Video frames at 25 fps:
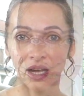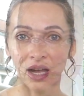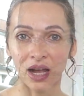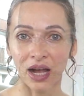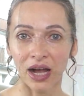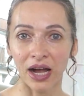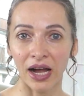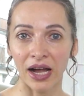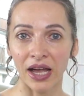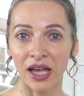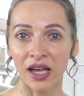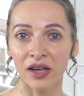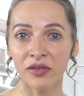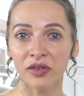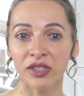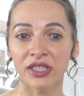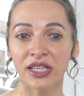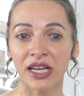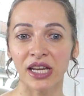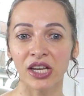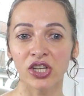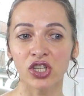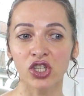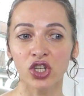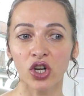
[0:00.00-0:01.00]
I have a
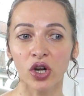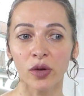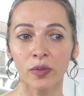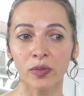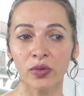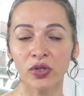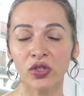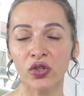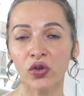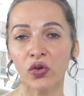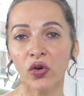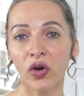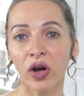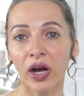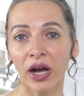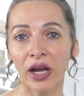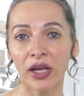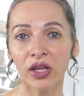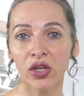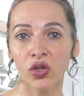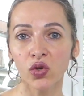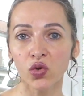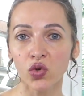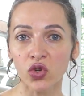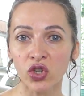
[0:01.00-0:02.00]
day job, so I
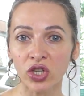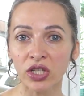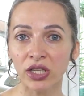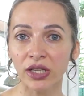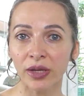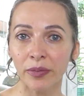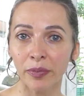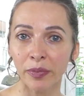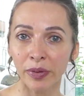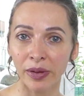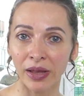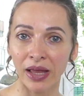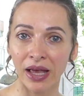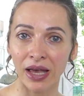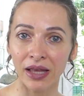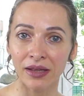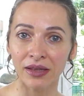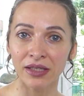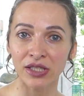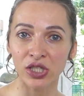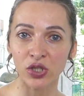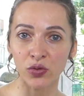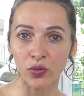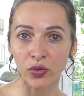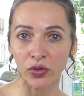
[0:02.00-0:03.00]
usually plan
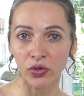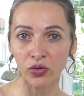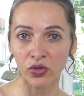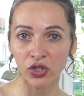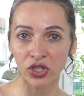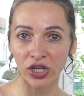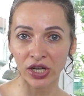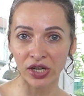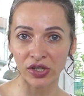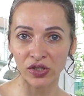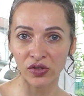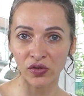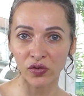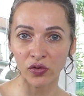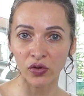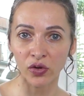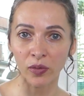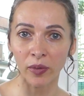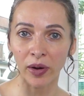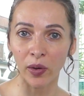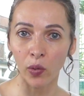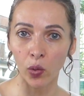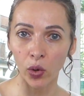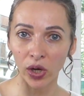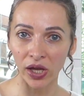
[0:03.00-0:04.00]
these projects for
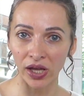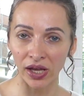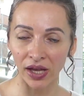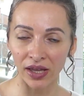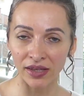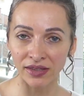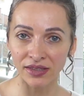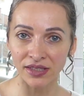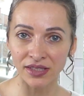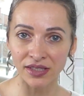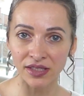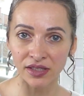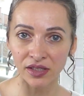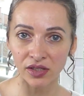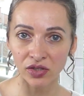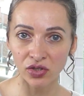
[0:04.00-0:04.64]
my weekends.